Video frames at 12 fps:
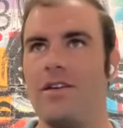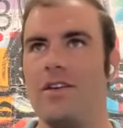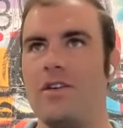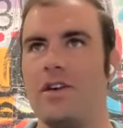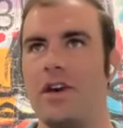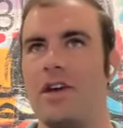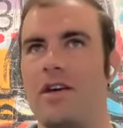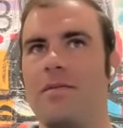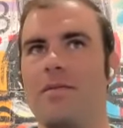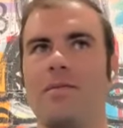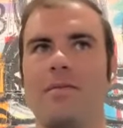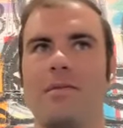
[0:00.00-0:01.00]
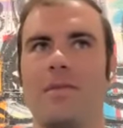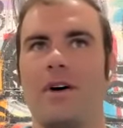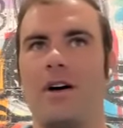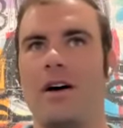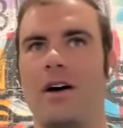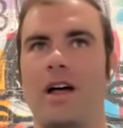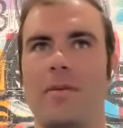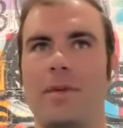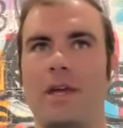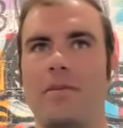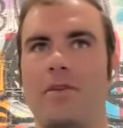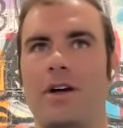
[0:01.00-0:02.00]
a lot of
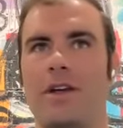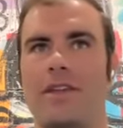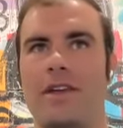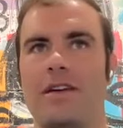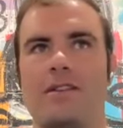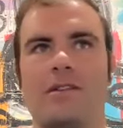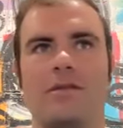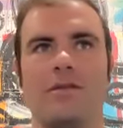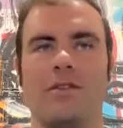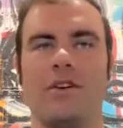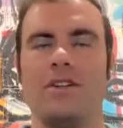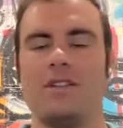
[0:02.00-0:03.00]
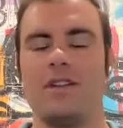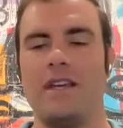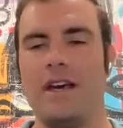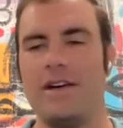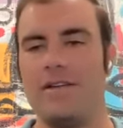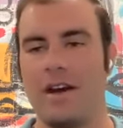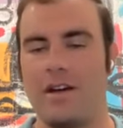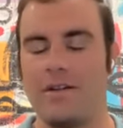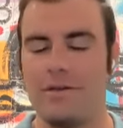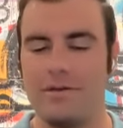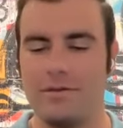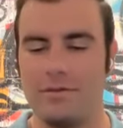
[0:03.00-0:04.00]
people, I think, recently have kind
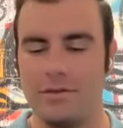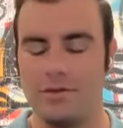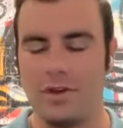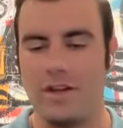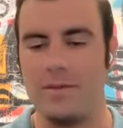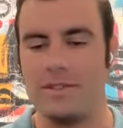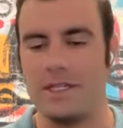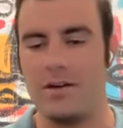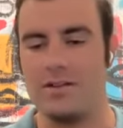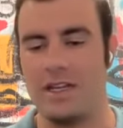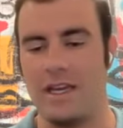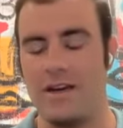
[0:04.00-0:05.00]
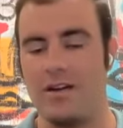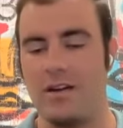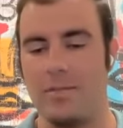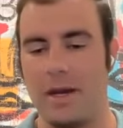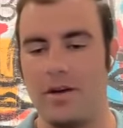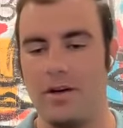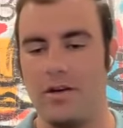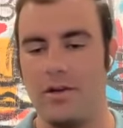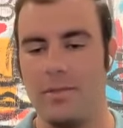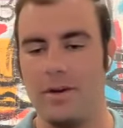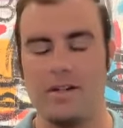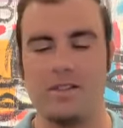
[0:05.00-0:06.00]
of trained themselves to handle it better,
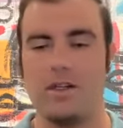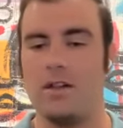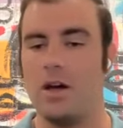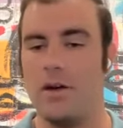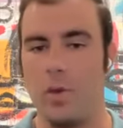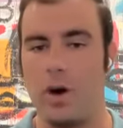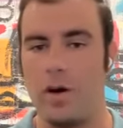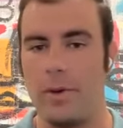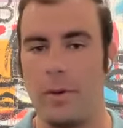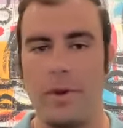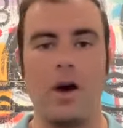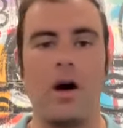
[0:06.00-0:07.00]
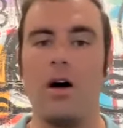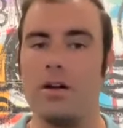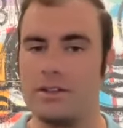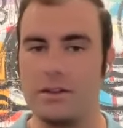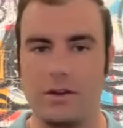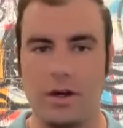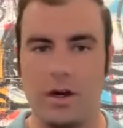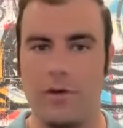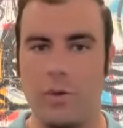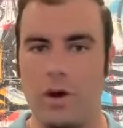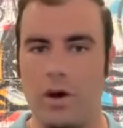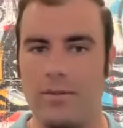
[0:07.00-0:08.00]
but it's still overwhelming. We all still get
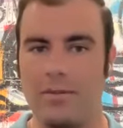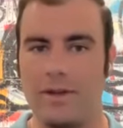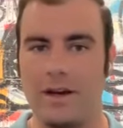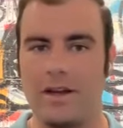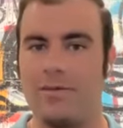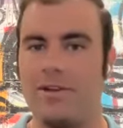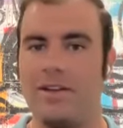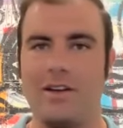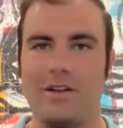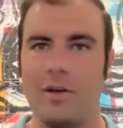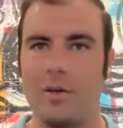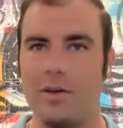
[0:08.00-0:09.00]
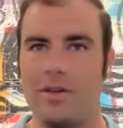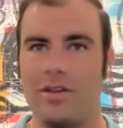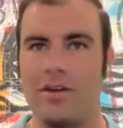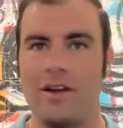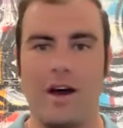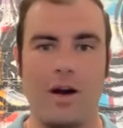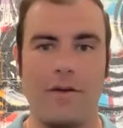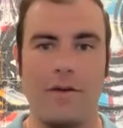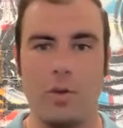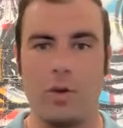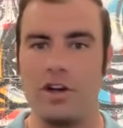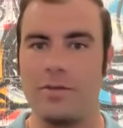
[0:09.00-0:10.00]
overwhelmed. And I completely agree with not
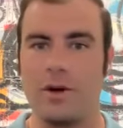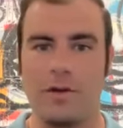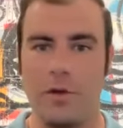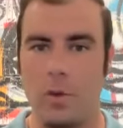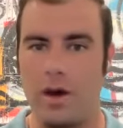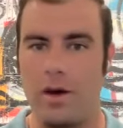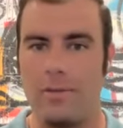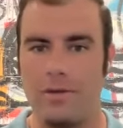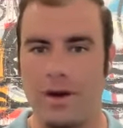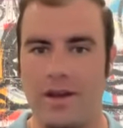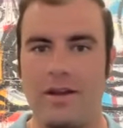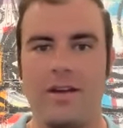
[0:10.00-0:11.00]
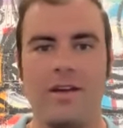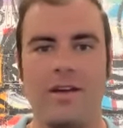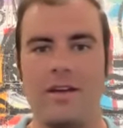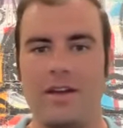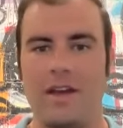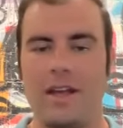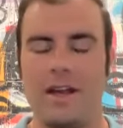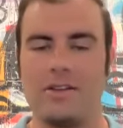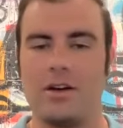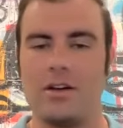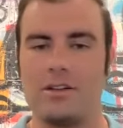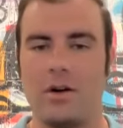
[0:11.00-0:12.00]
overworked, but overwhelmed. Right. And
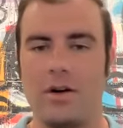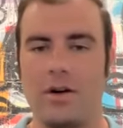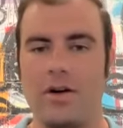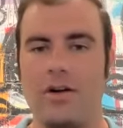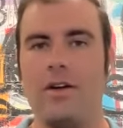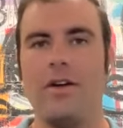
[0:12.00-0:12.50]
it's also hard